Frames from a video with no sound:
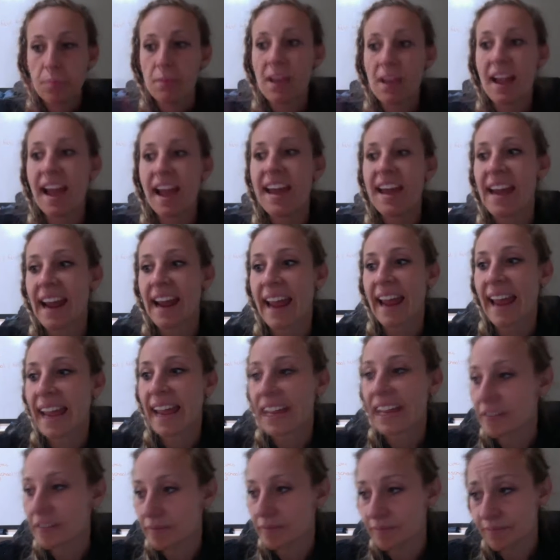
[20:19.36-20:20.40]
And I
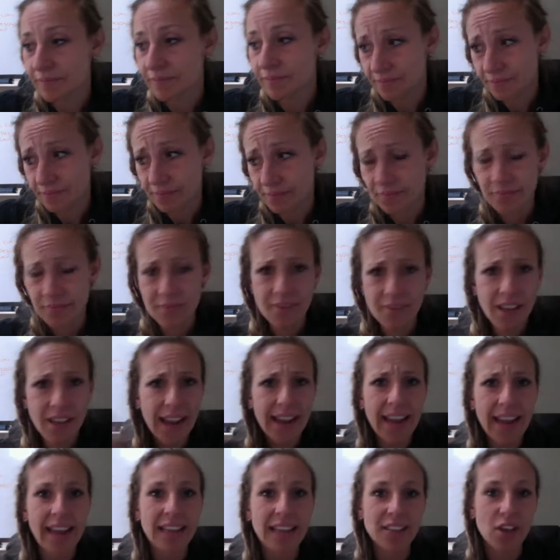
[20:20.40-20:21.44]

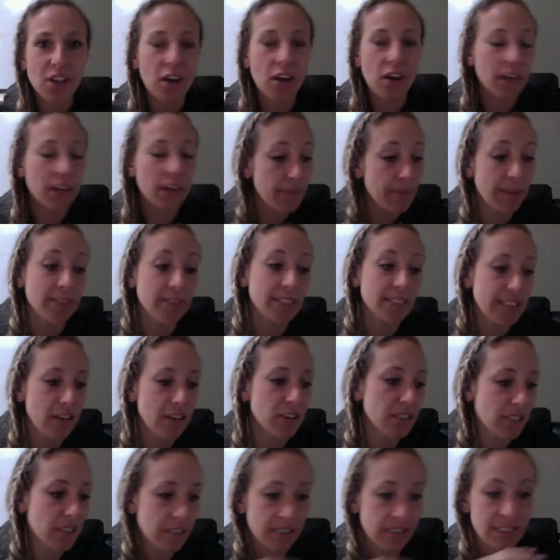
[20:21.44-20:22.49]
hate talking about
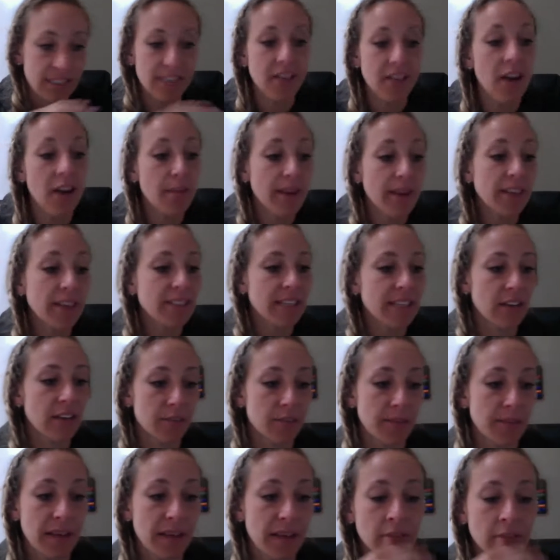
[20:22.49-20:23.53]
sales because it's not about sales,
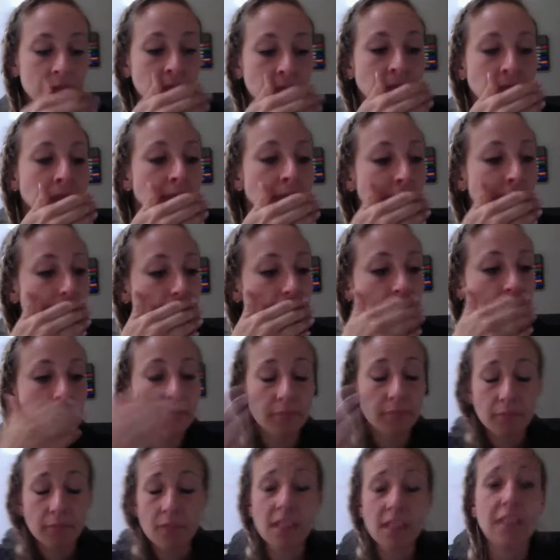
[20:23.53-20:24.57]
but
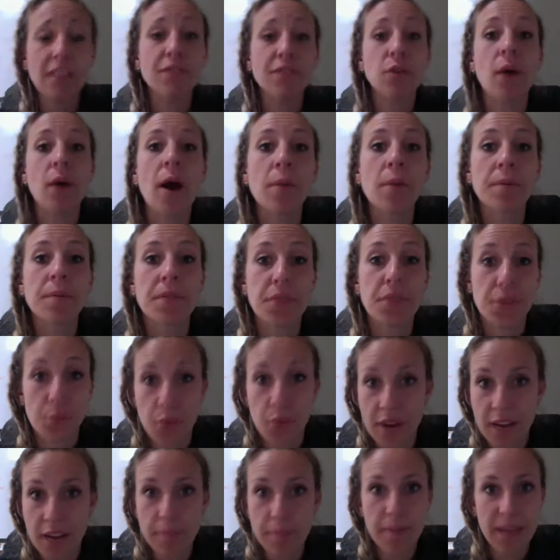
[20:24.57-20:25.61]
if you help
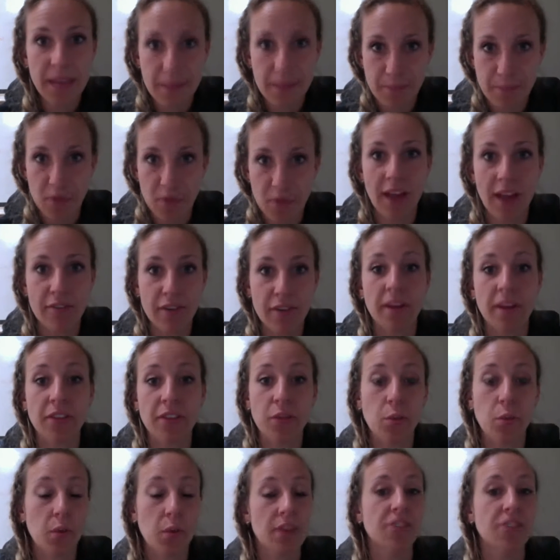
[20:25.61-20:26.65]
3 people every
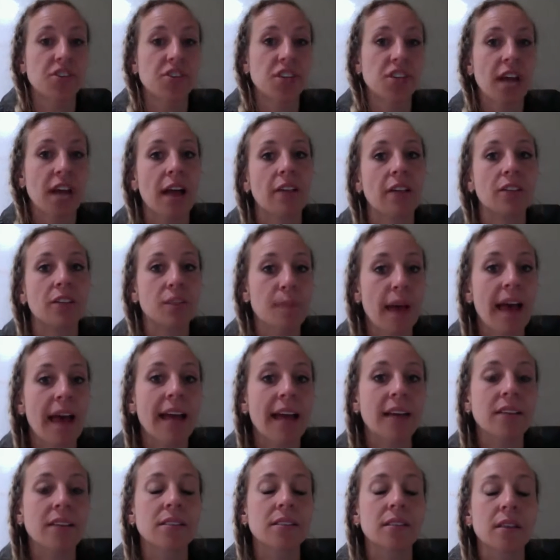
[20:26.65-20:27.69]
month with challenge
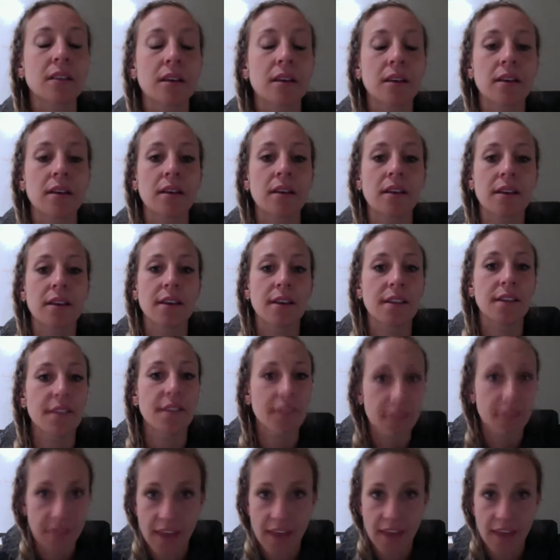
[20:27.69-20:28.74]
packs,
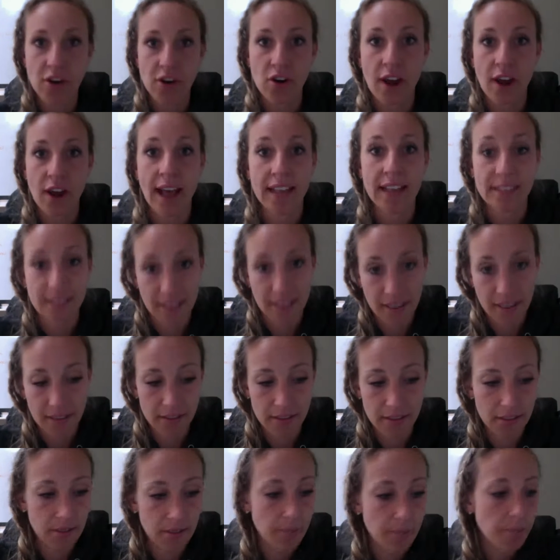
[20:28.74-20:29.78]
then you're at
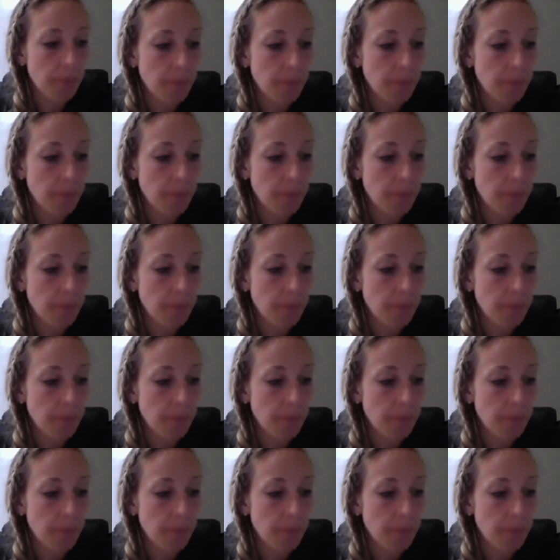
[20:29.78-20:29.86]
6.